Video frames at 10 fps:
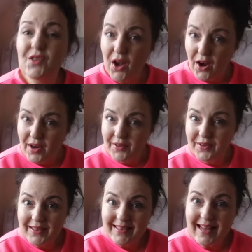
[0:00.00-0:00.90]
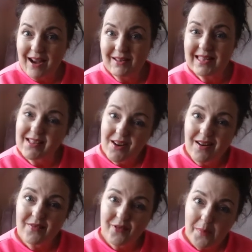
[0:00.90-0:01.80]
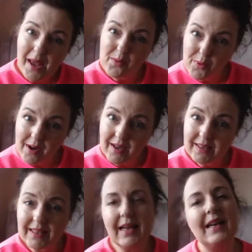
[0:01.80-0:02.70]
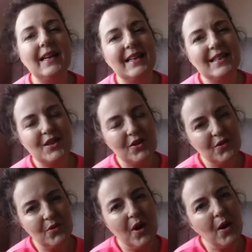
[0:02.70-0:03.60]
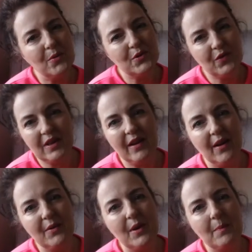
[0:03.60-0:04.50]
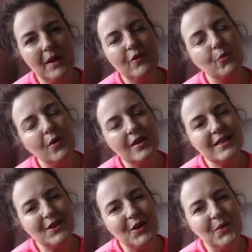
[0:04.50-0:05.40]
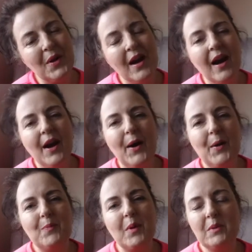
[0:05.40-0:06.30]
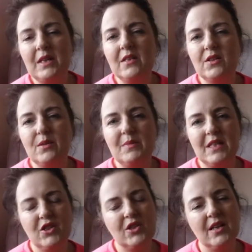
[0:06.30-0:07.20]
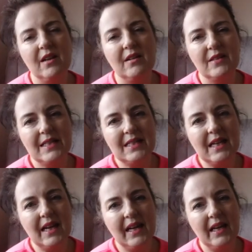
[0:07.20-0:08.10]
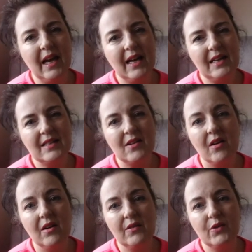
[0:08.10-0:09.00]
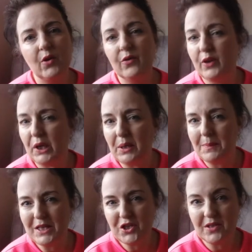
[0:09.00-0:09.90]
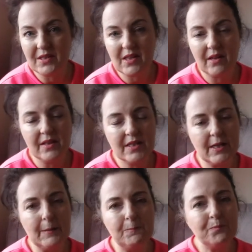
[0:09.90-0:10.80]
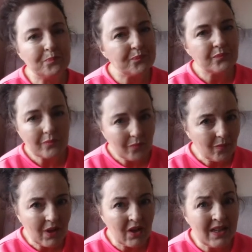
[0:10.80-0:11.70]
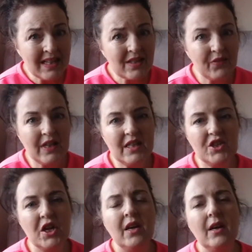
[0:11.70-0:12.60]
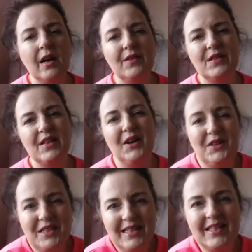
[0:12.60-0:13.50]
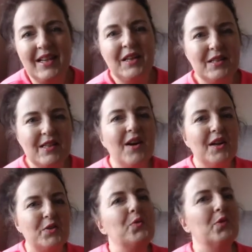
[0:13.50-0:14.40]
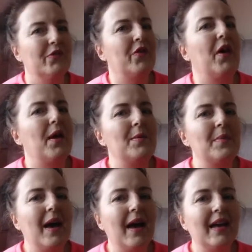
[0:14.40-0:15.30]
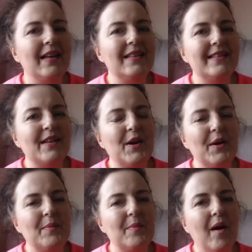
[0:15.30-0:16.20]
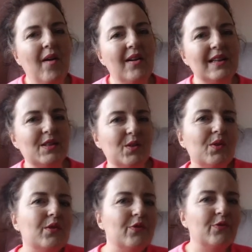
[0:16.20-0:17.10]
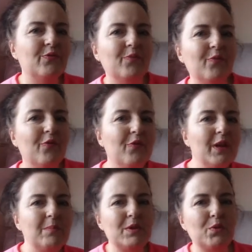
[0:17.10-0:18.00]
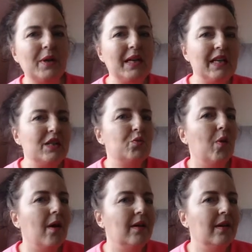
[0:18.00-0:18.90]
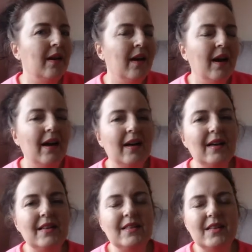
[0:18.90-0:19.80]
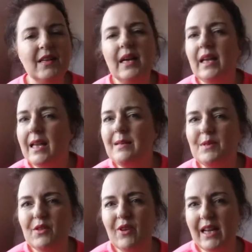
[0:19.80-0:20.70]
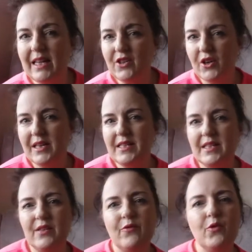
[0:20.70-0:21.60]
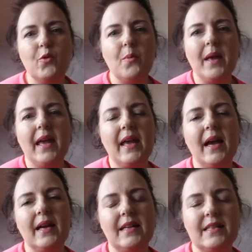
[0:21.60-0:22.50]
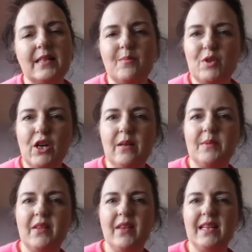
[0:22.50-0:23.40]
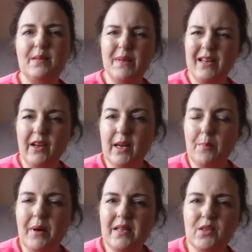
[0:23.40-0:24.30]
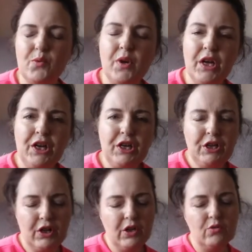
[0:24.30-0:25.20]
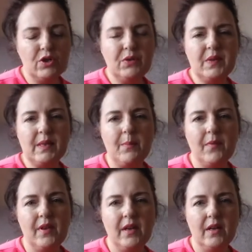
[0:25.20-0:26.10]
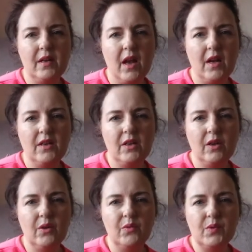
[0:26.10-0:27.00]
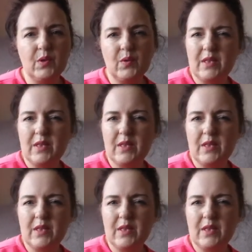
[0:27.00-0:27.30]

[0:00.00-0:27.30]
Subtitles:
So now it's time for a bit of work, and I thought I would video a bit of what I do. I'm going to do some digital art today, as I've got a few commissions that I need to finish. I started all of them, and I sort of flick between each one, and it keeps it really interesting for me. And sometimes I think it's a bit like a puzzle, you know, you'll do something and you sort